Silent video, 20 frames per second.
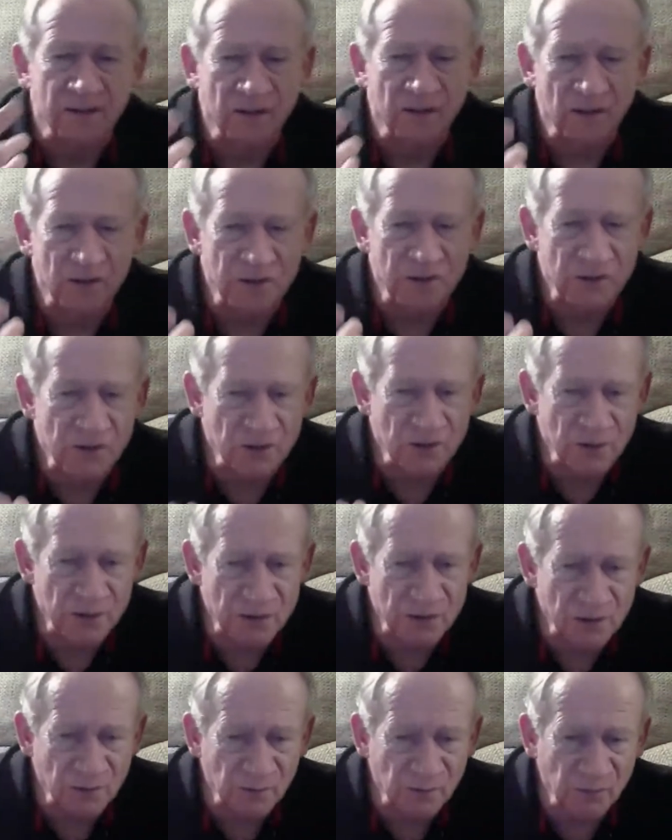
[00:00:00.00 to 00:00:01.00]
their
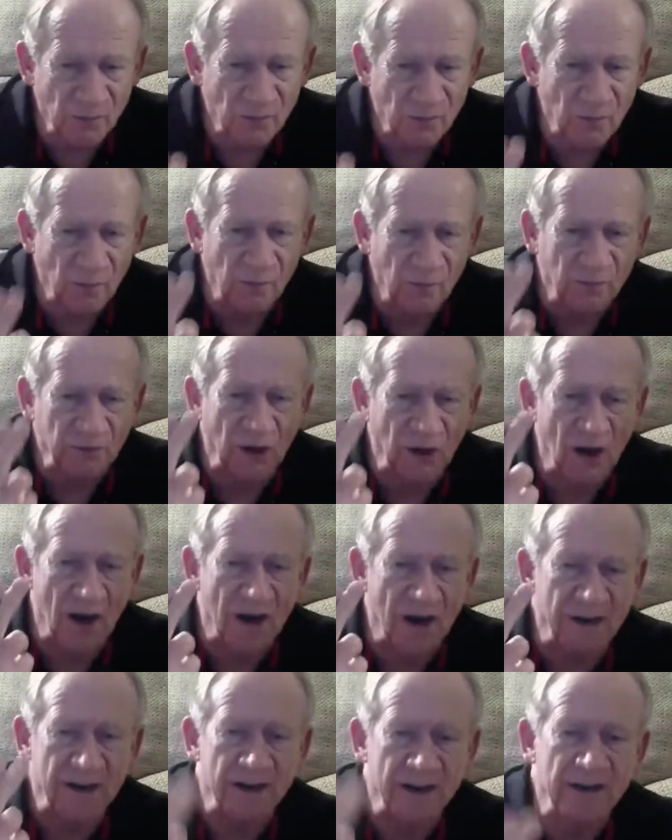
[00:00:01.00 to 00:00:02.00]
Jewish
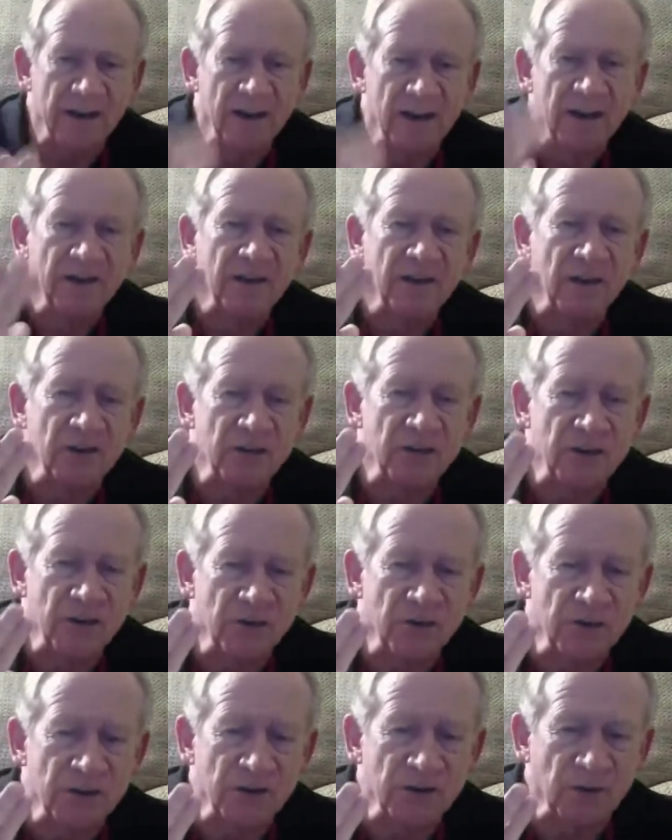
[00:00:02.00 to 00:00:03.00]
talking, their
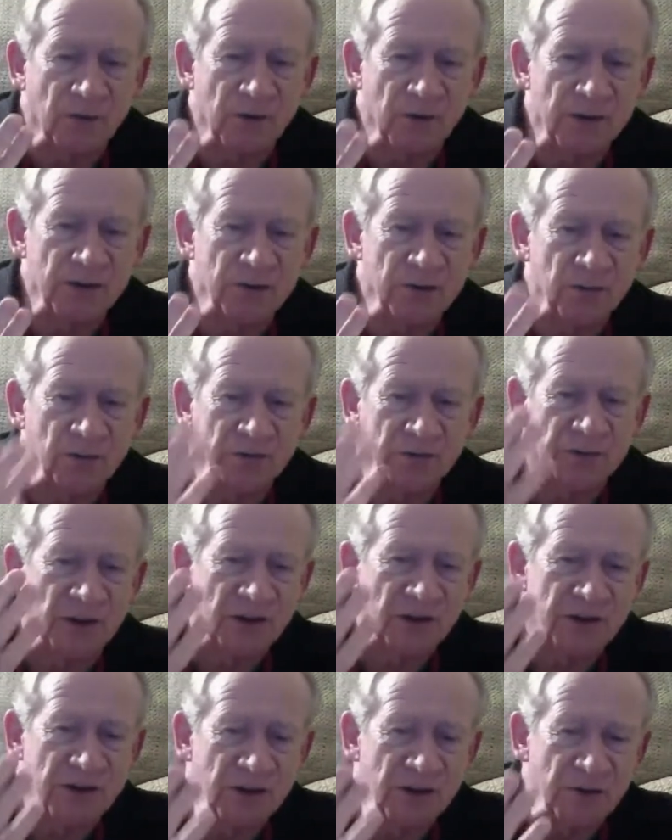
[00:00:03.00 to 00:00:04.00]
Jewish rituals,
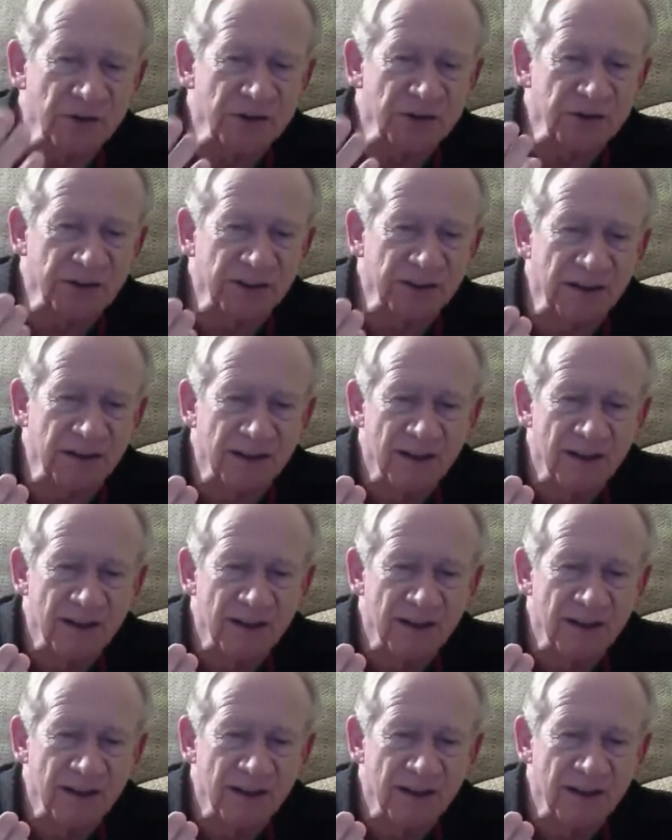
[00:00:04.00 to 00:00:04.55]
their Jewish